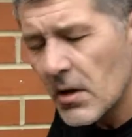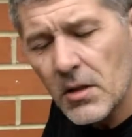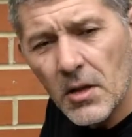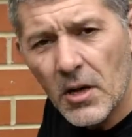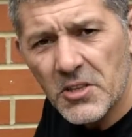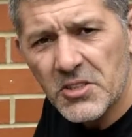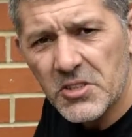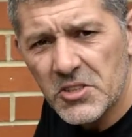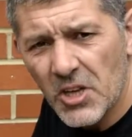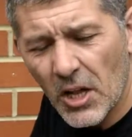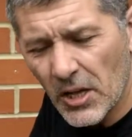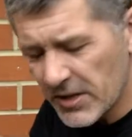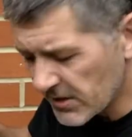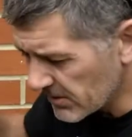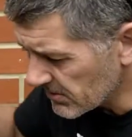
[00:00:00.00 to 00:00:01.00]
nice and
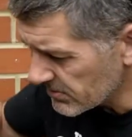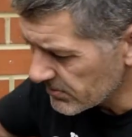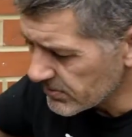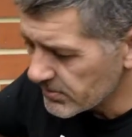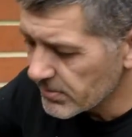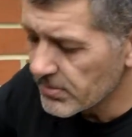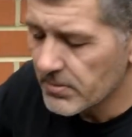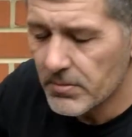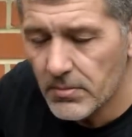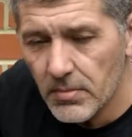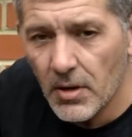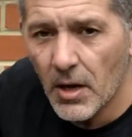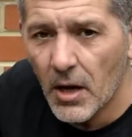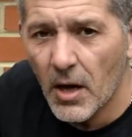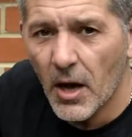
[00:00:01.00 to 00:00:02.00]
solid
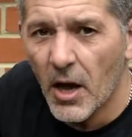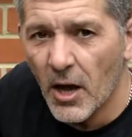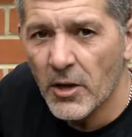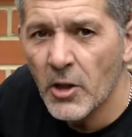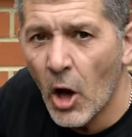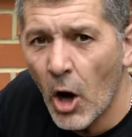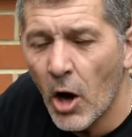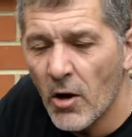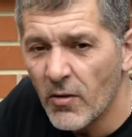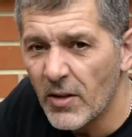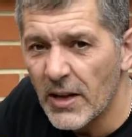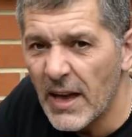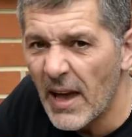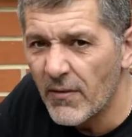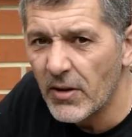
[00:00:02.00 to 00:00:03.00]
and not
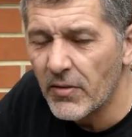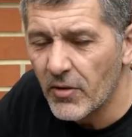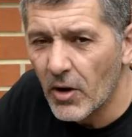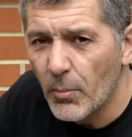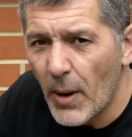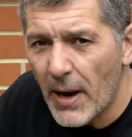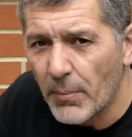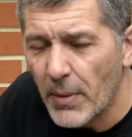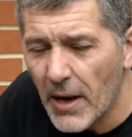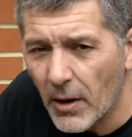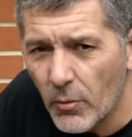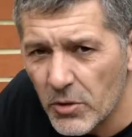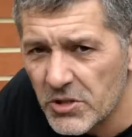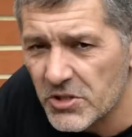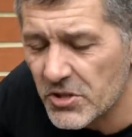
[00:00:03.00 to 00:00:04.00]
overly heavy for a backpack,
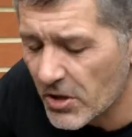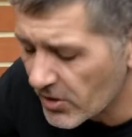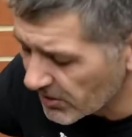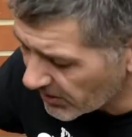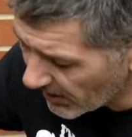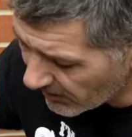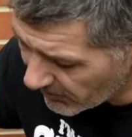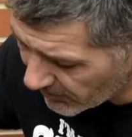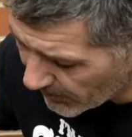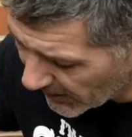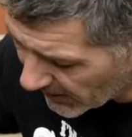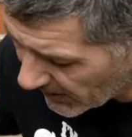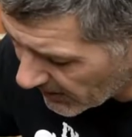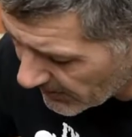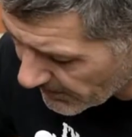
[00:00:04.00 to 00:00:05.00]
which is a good thing for me.